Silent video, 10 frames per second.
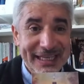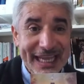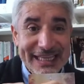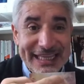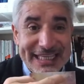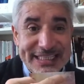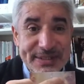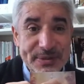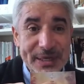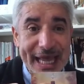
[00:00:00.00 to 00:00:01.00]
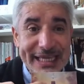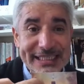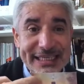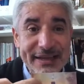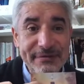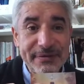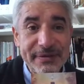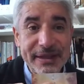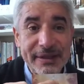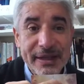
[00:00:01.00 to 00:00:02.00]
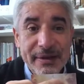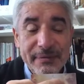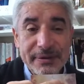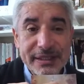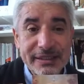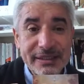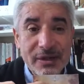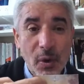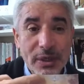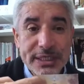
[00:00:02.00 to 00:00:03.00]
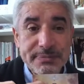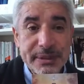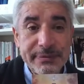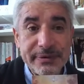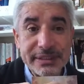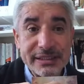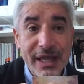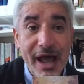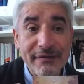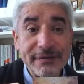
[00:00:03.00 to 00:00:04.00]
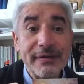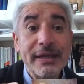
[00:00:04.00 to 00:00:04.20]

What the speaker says: And this new light came from the Holy Spirit, from the dove.